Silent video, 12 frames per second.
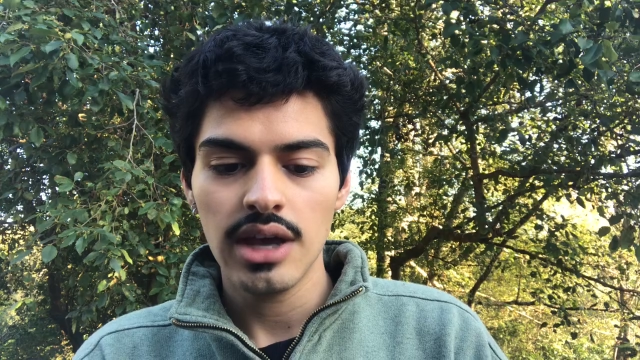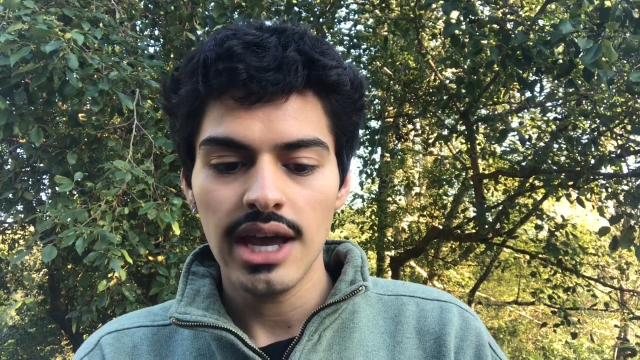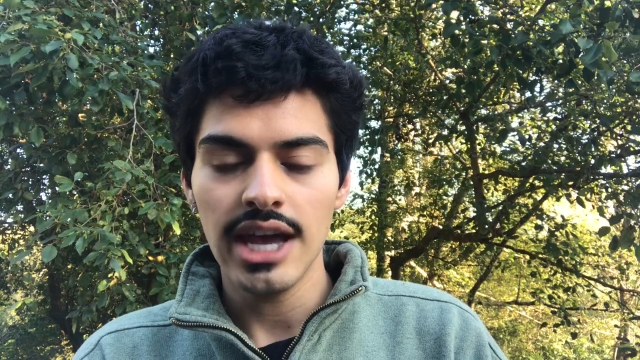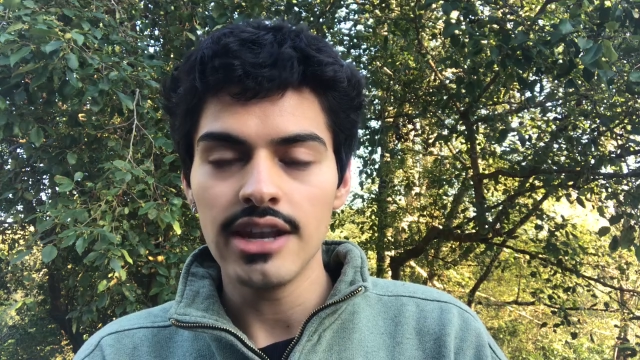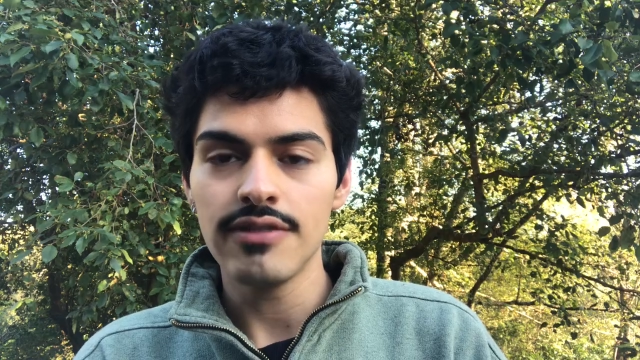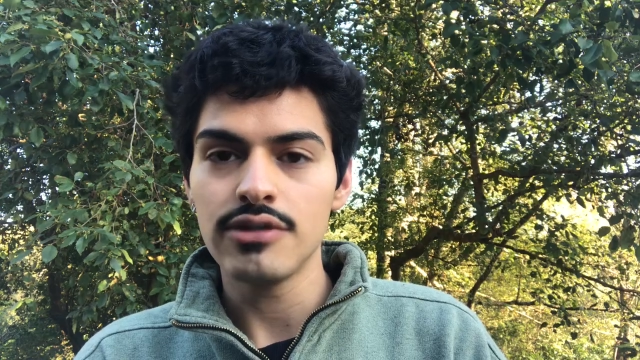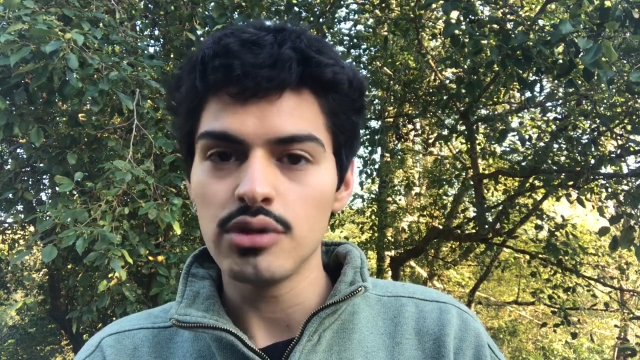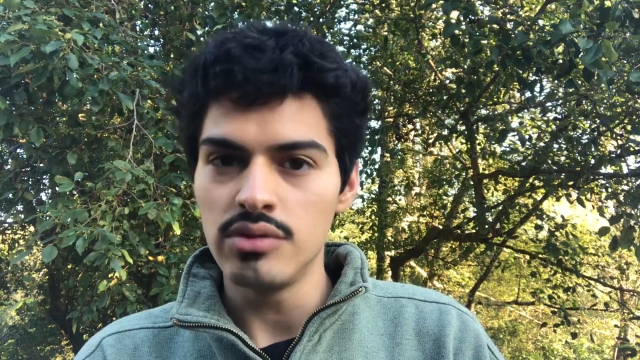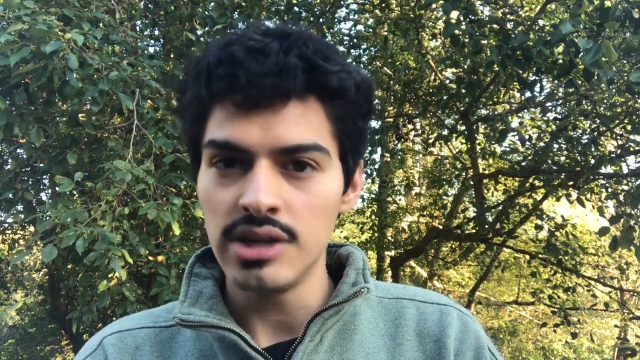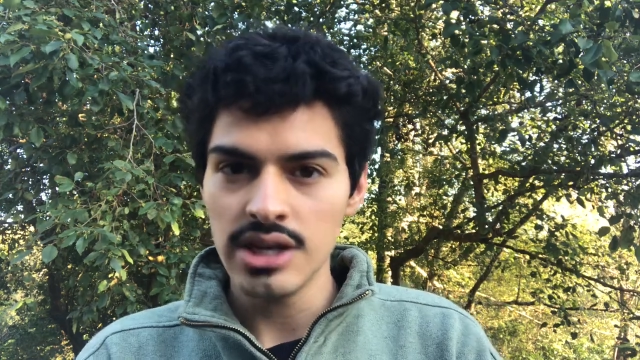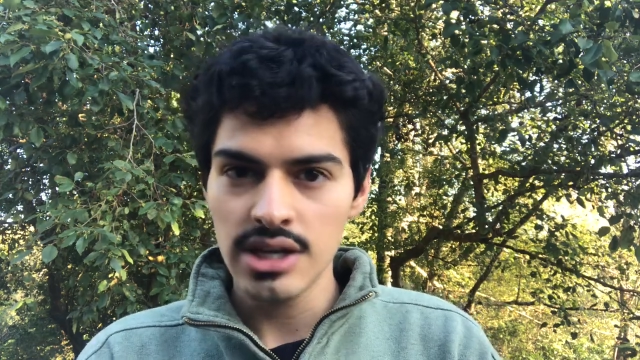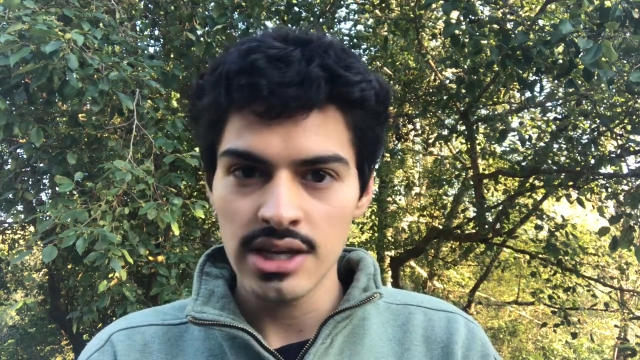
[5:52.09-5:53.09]
and if you
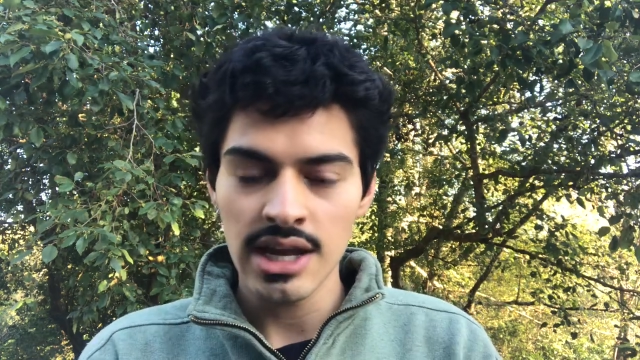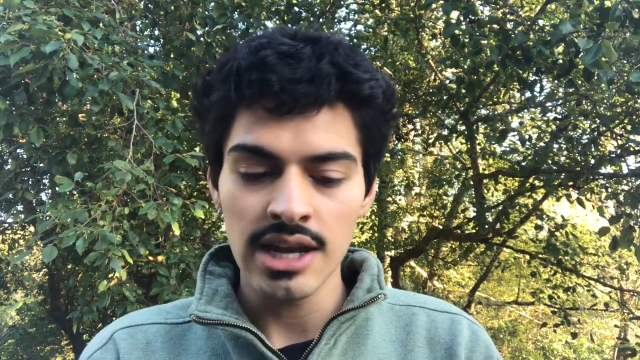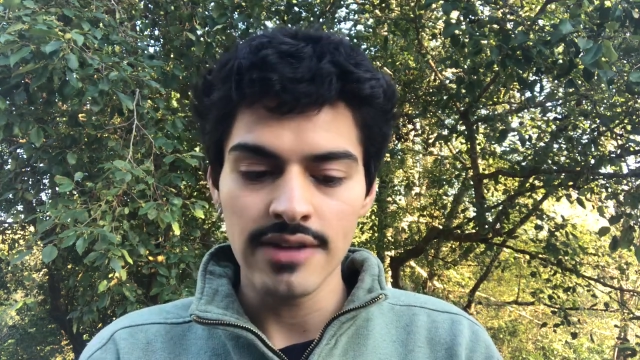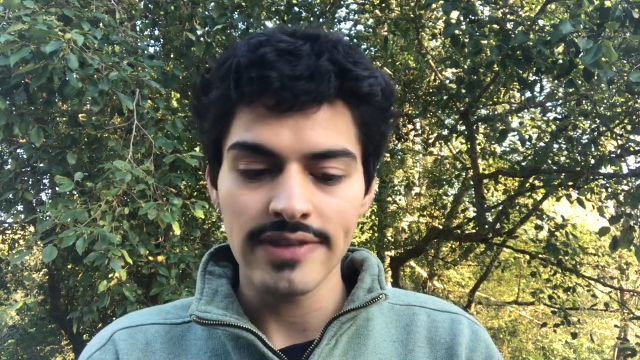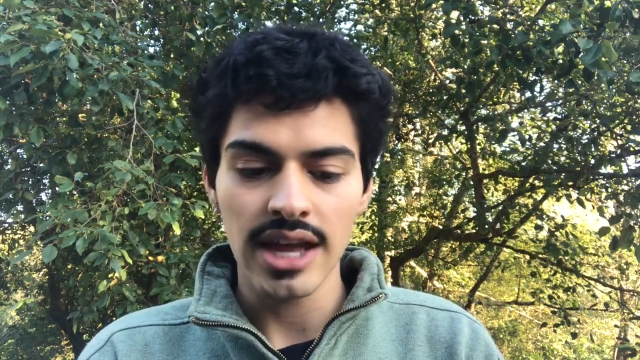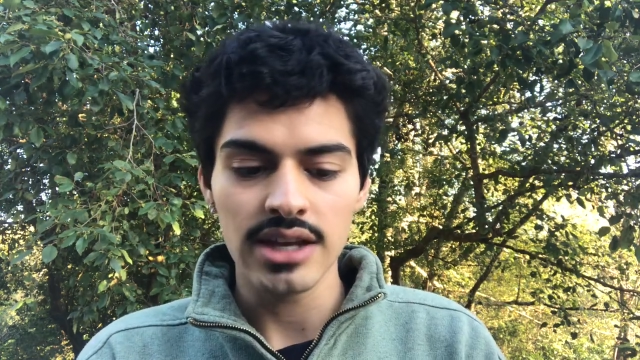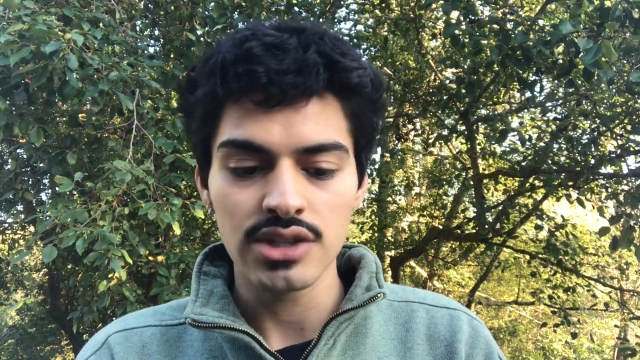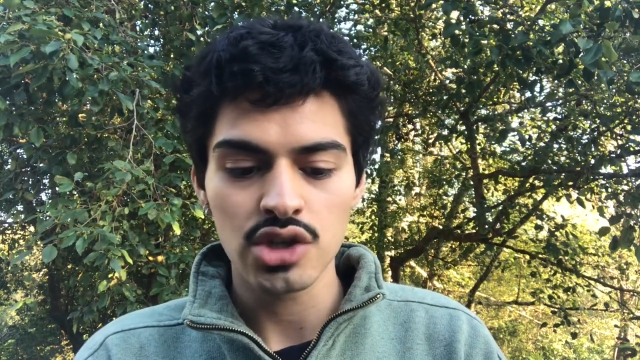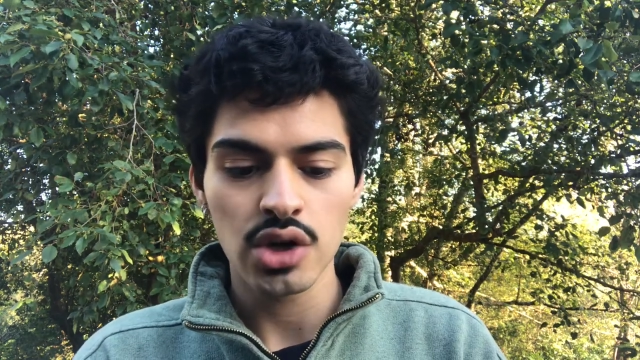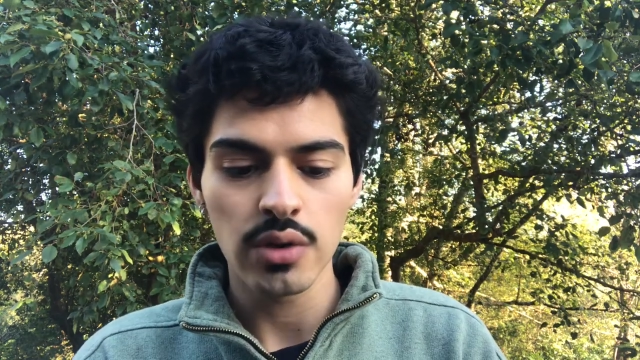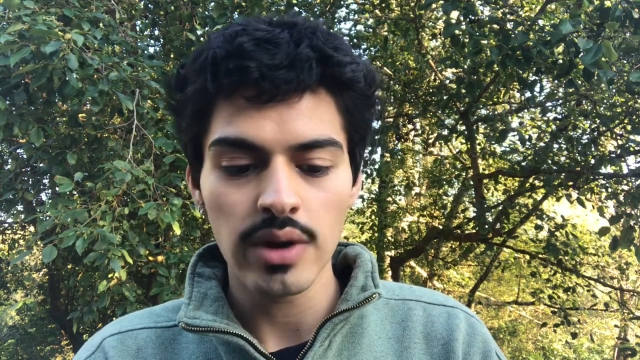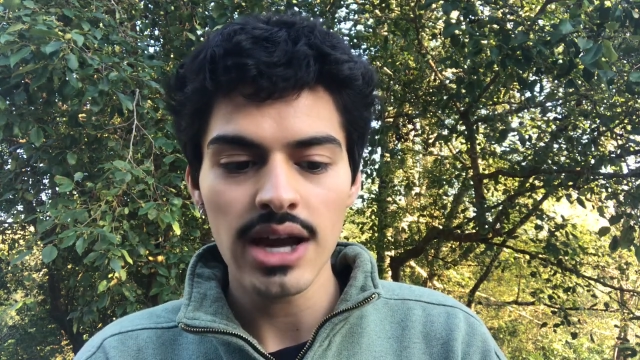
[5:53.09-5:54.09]
did, and if that is
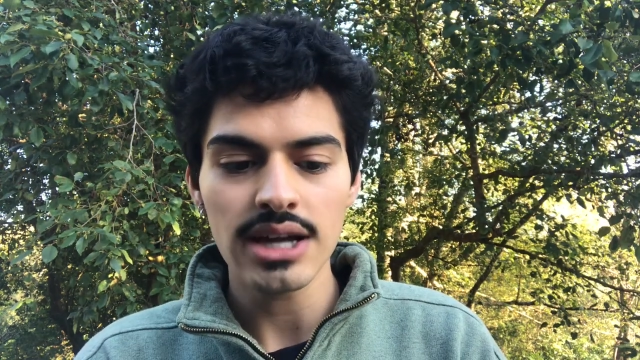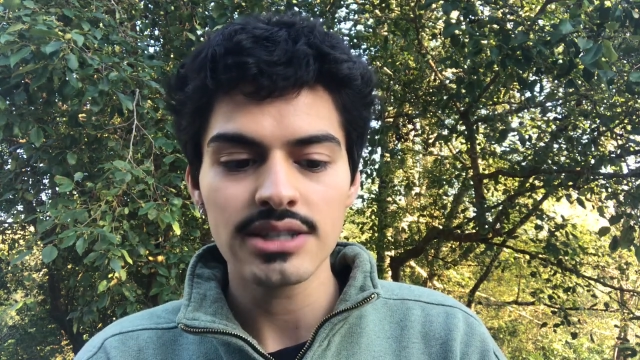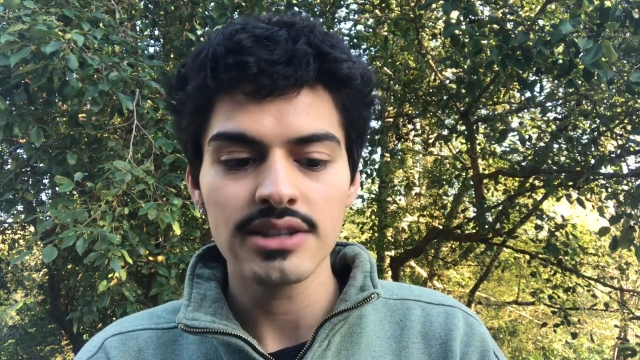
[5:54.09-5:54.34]
correct,